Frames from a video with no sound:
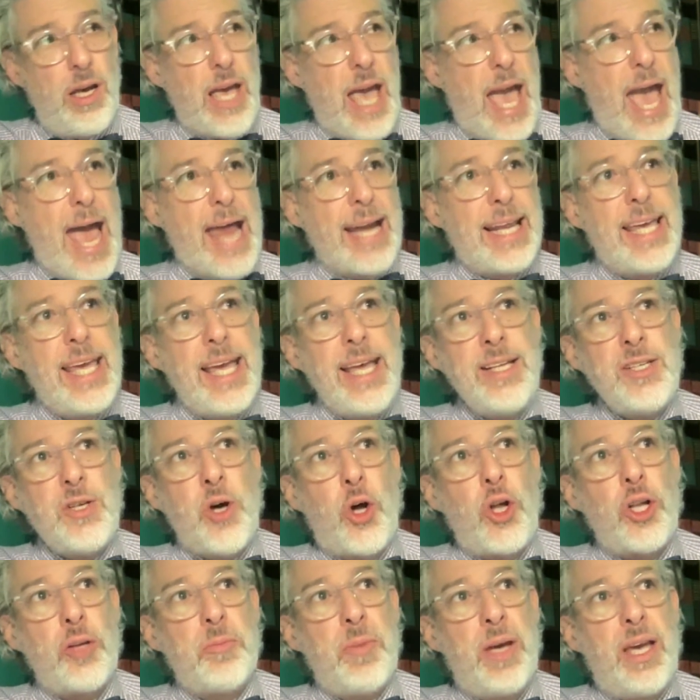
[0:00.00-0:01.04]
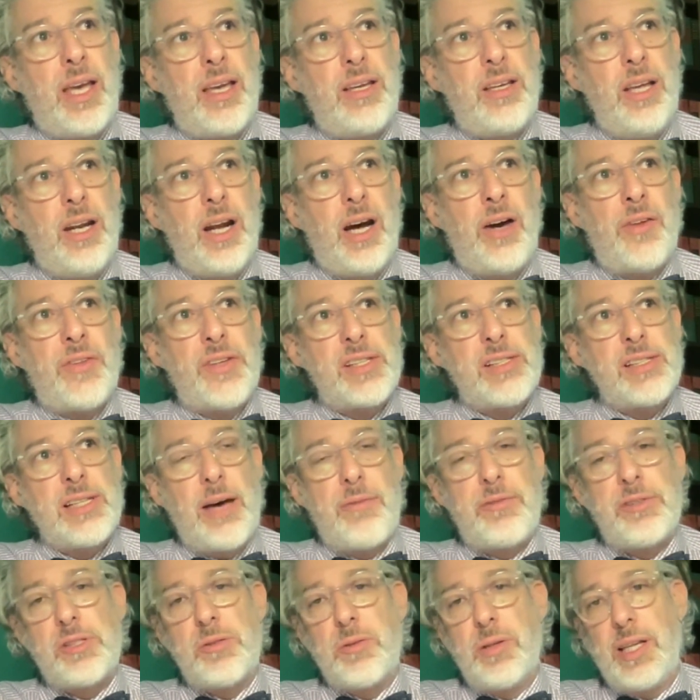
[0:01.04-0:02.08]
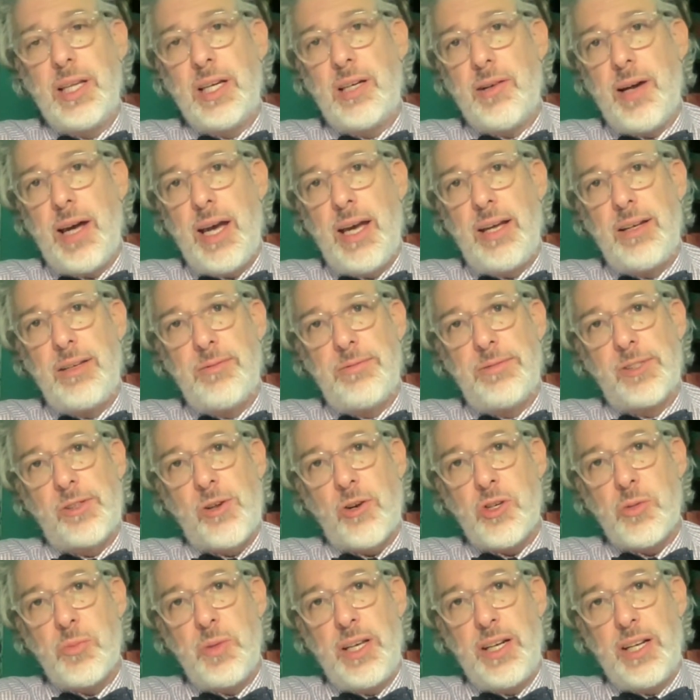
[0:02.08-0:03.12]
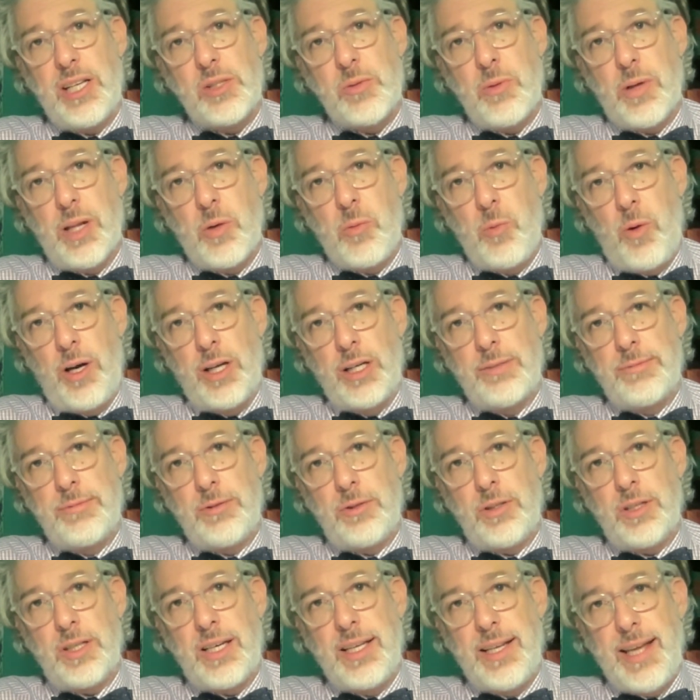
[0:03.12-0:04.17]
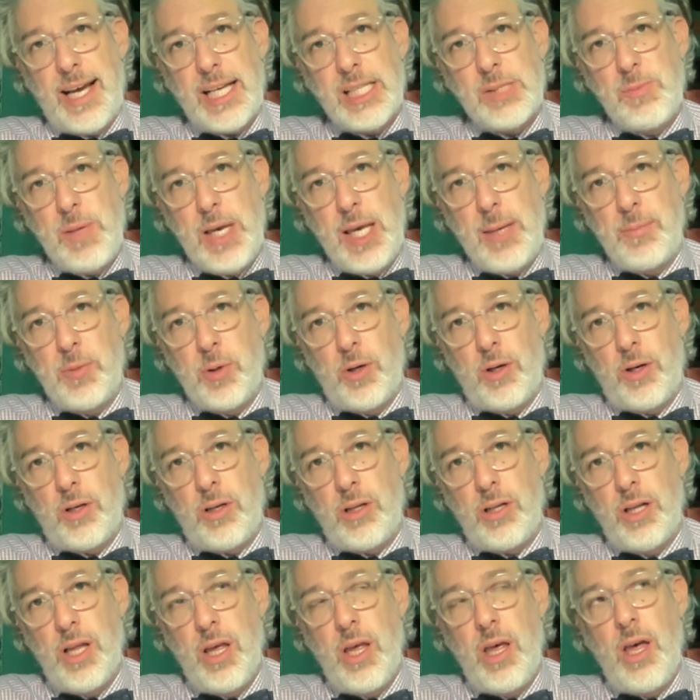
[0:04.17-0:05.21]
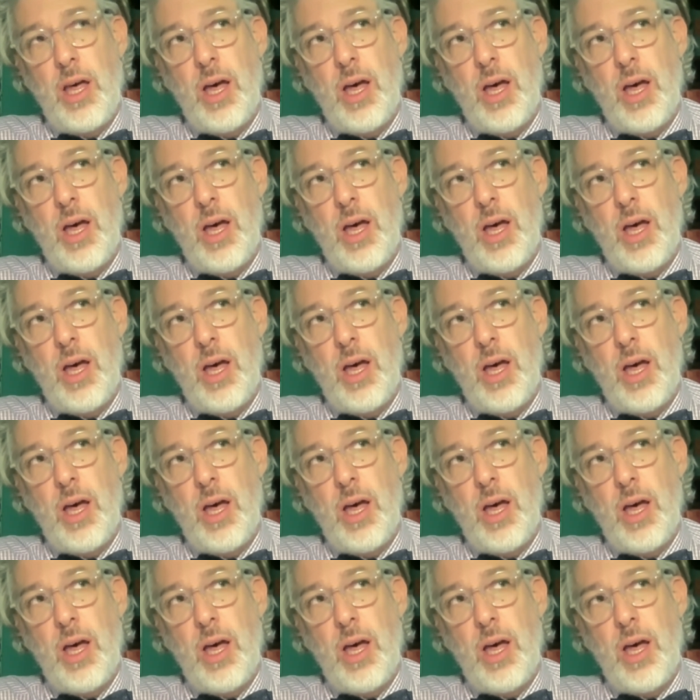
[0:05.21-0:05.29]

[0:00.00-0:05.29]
And he told me, this stuff is really great. Social media is really wonderful. It connects people.